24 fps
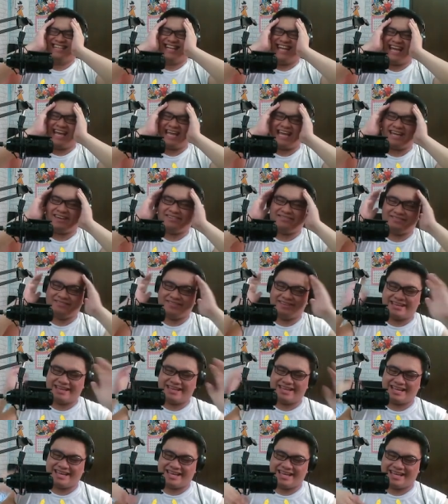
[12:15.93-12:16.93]

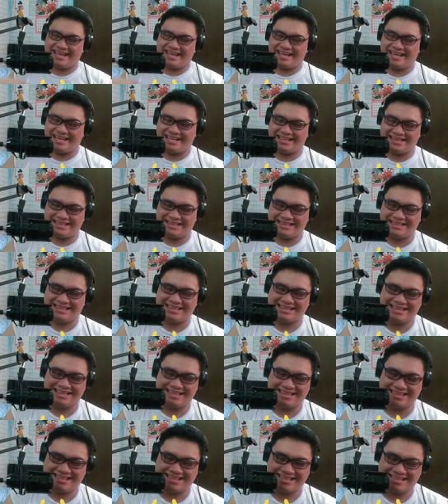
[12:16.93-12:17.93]
Evan.
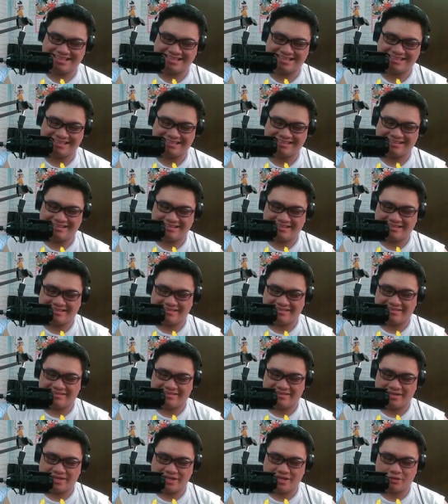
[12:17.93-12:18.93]
What the hell,
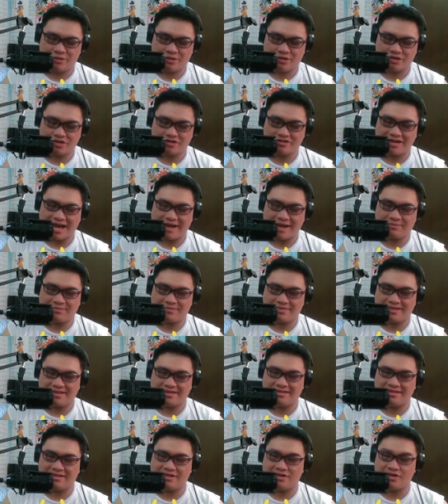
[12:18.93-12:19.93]
dude? You were I trapped you. in the